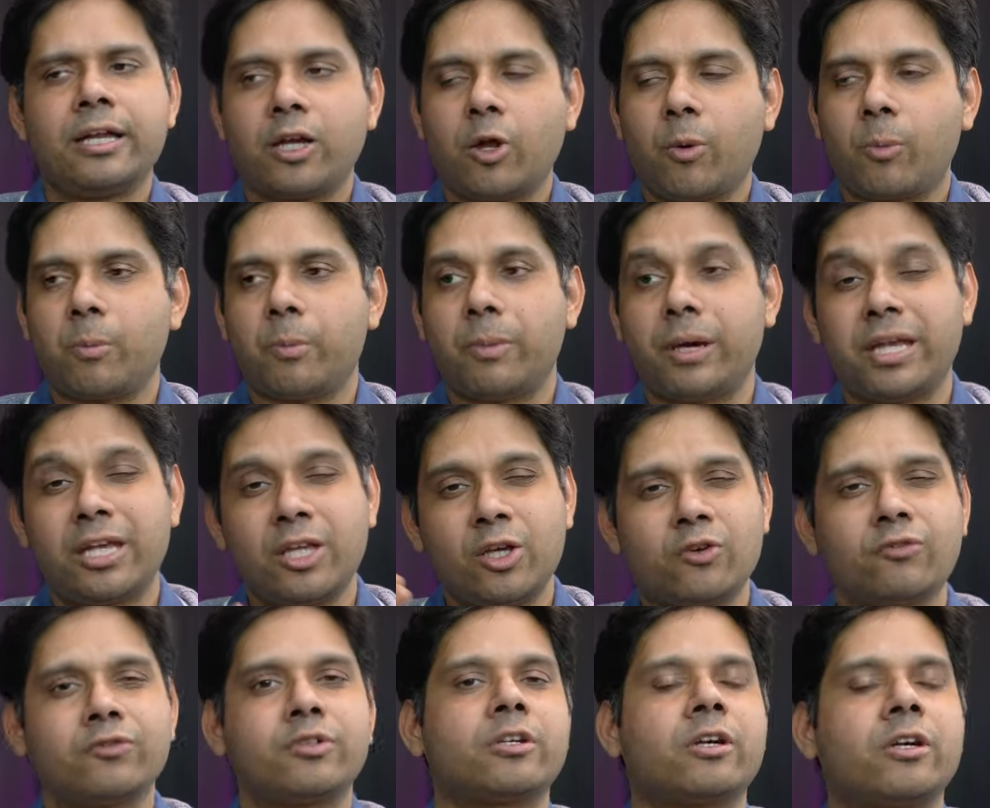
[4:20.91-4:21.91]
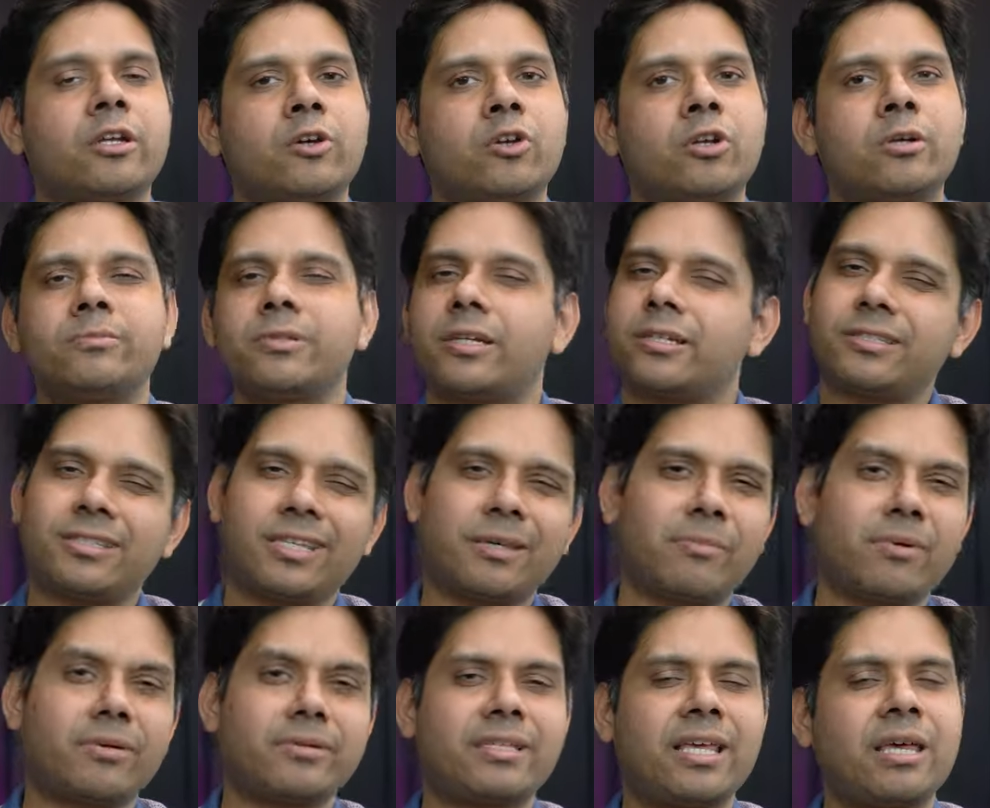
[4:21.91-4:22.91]
Now, many of the curriculums are
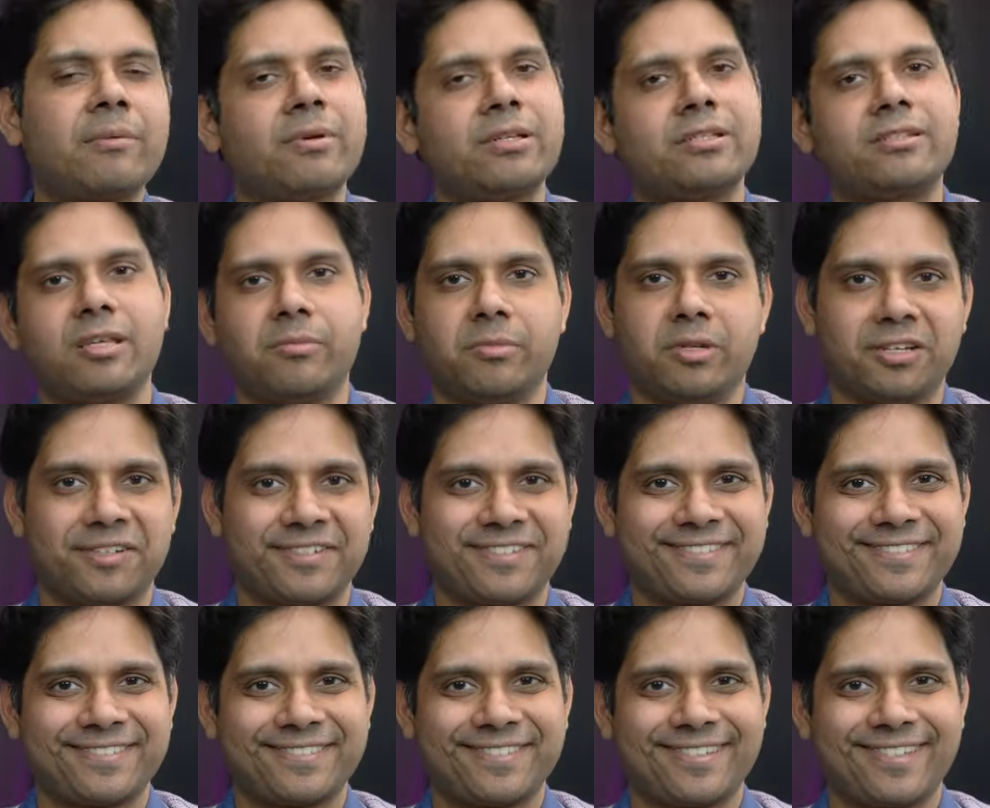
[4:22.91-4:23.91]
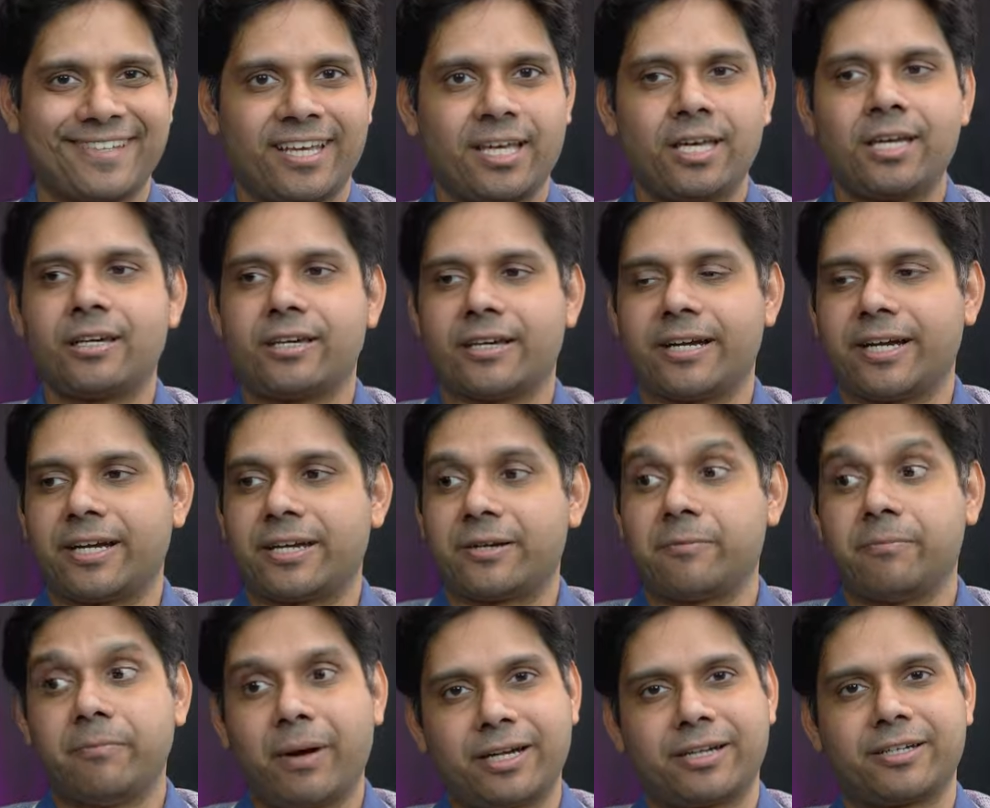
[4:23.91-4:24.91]
same, same and similar, right?
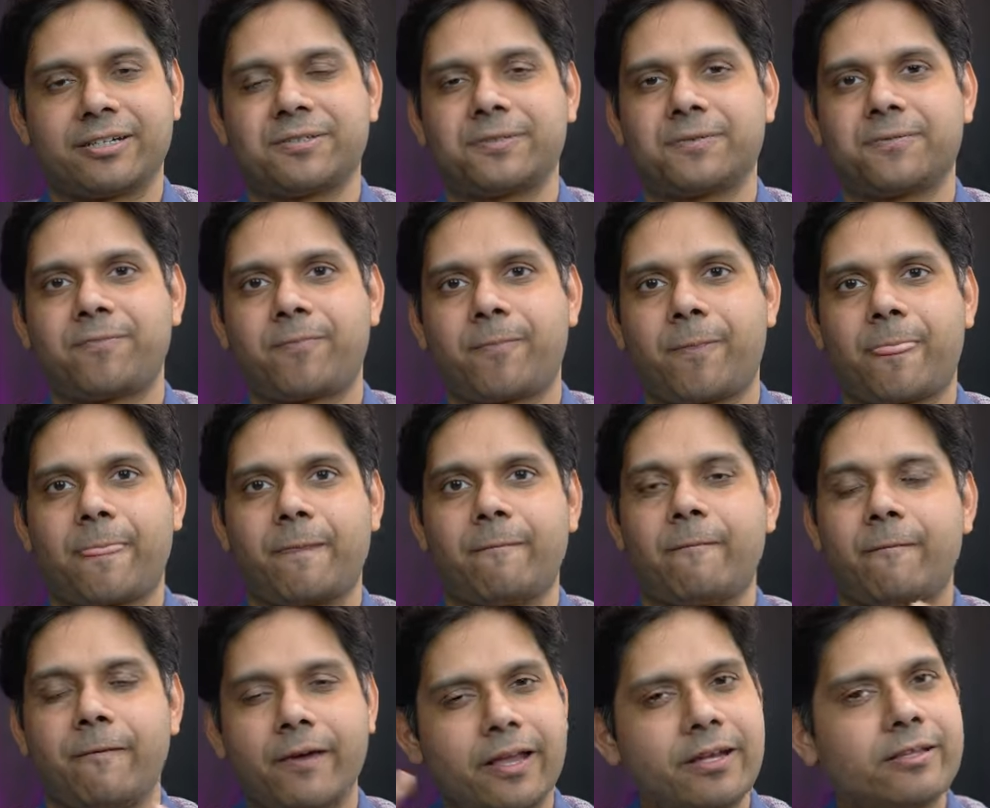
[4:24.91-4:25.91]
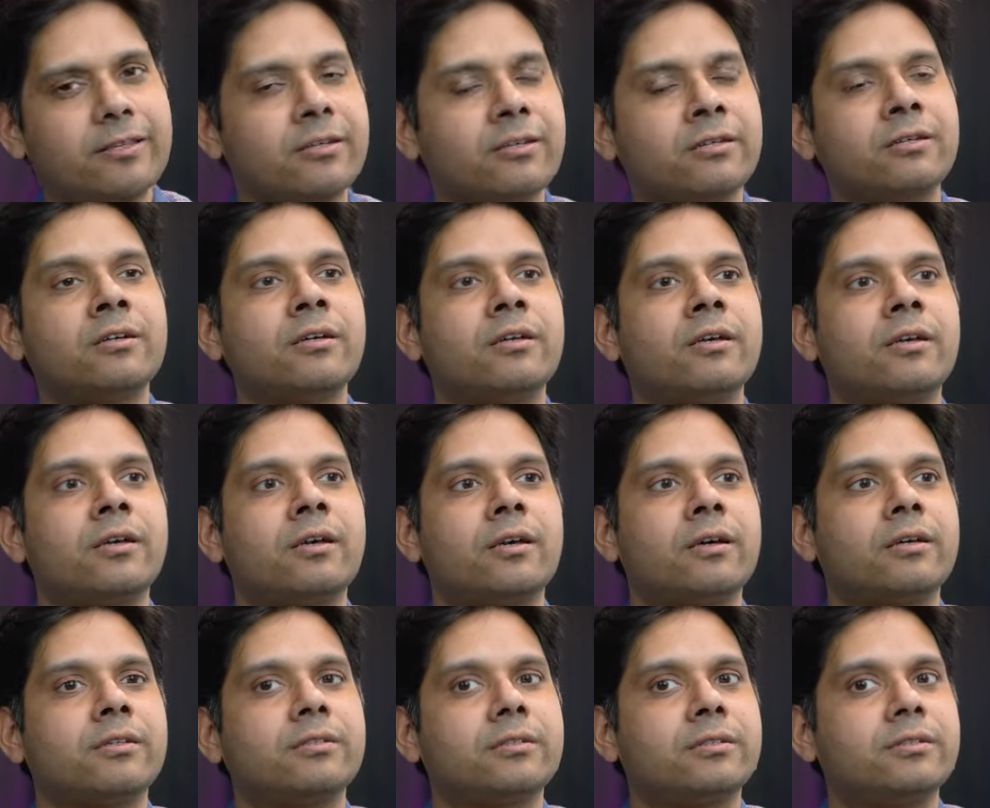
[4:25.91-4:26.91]
But where the
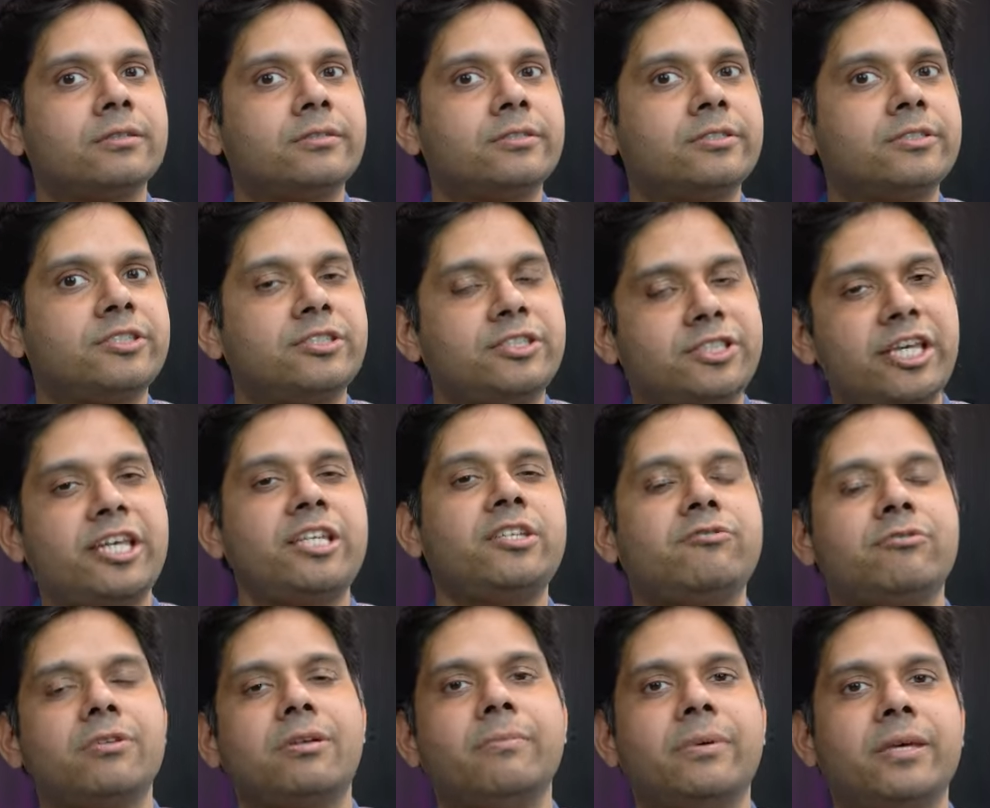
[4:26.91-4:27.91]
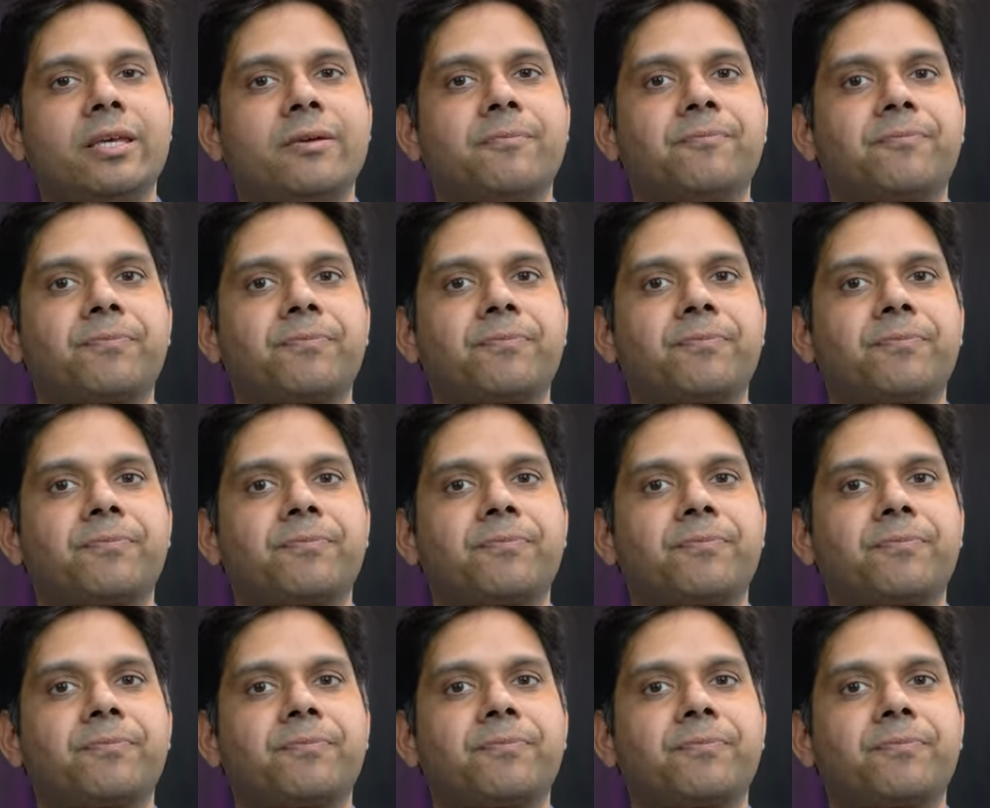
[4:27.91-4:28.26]
change will be,